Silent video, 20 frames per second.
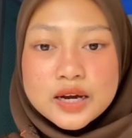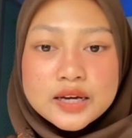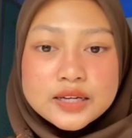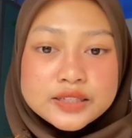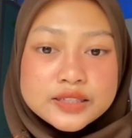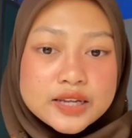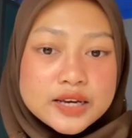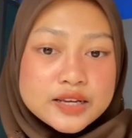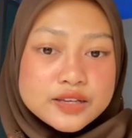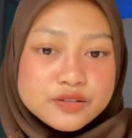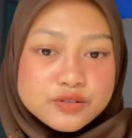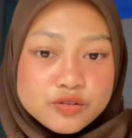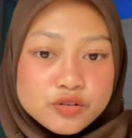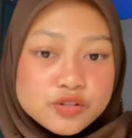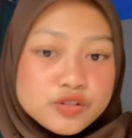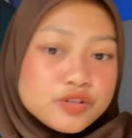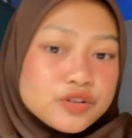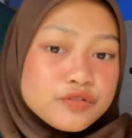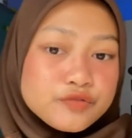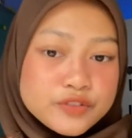are
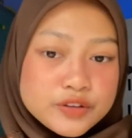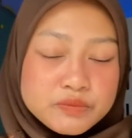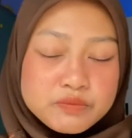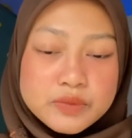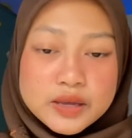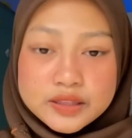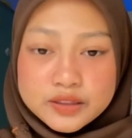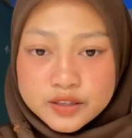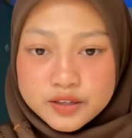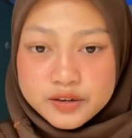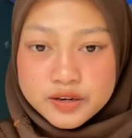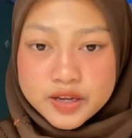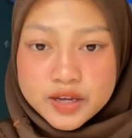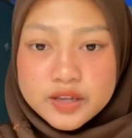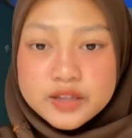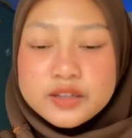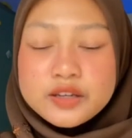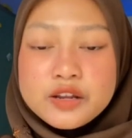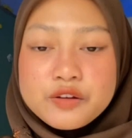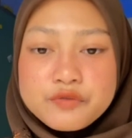diazotrophic
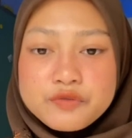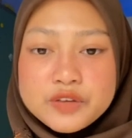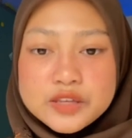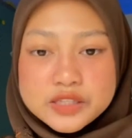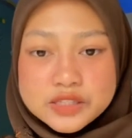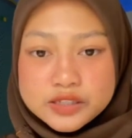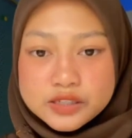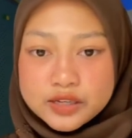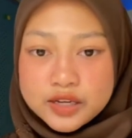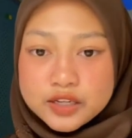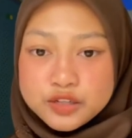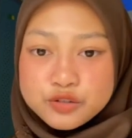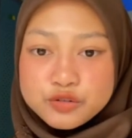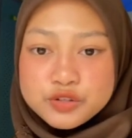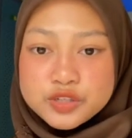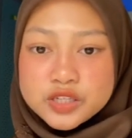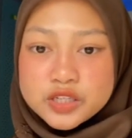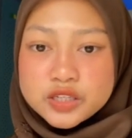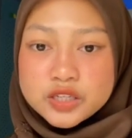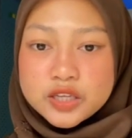bacteria that fix
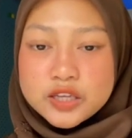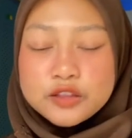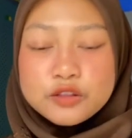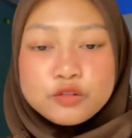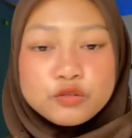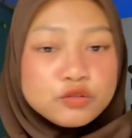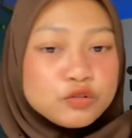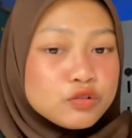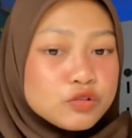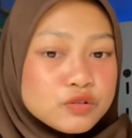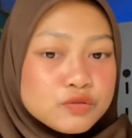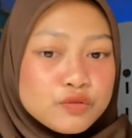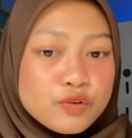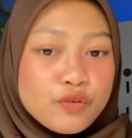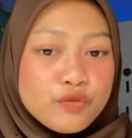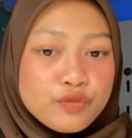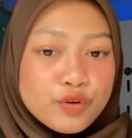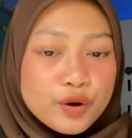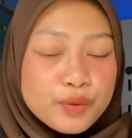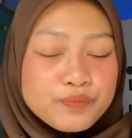nitrogen into
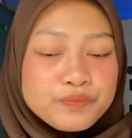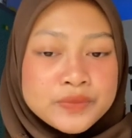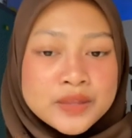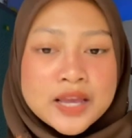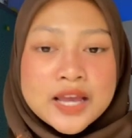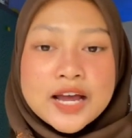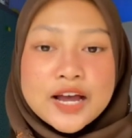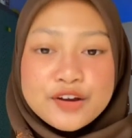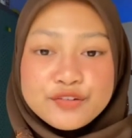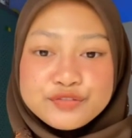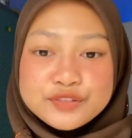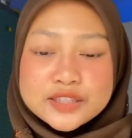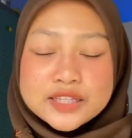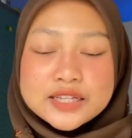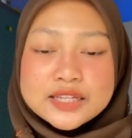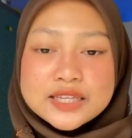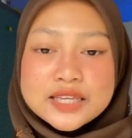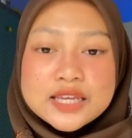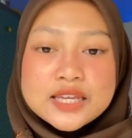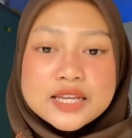useful form
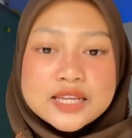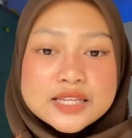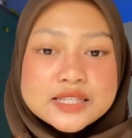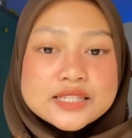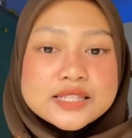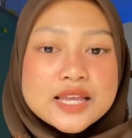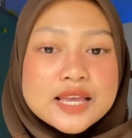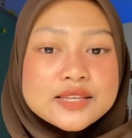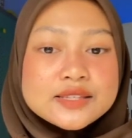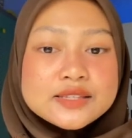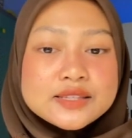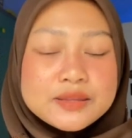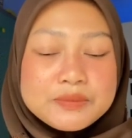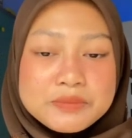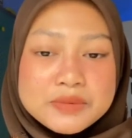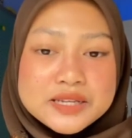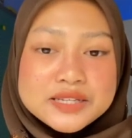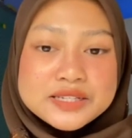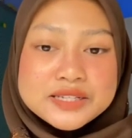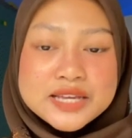after it is
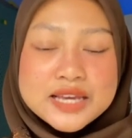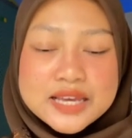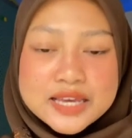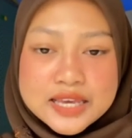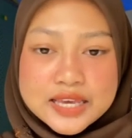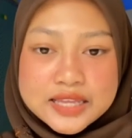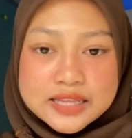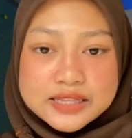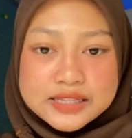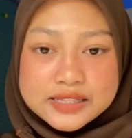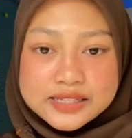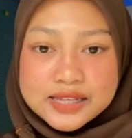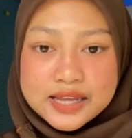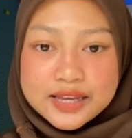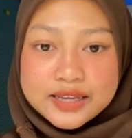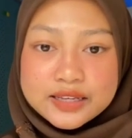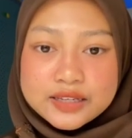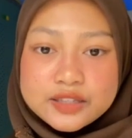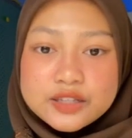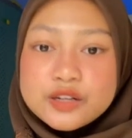established
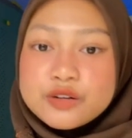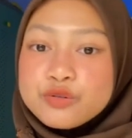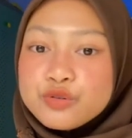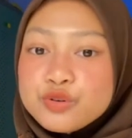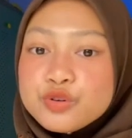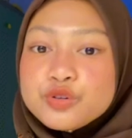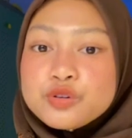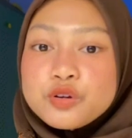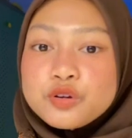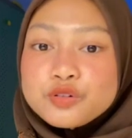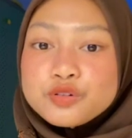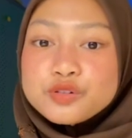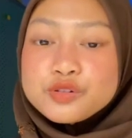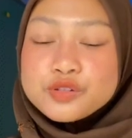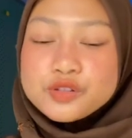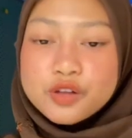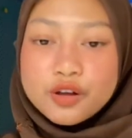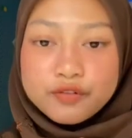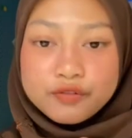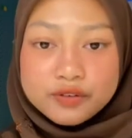inside the root
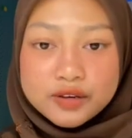nodules of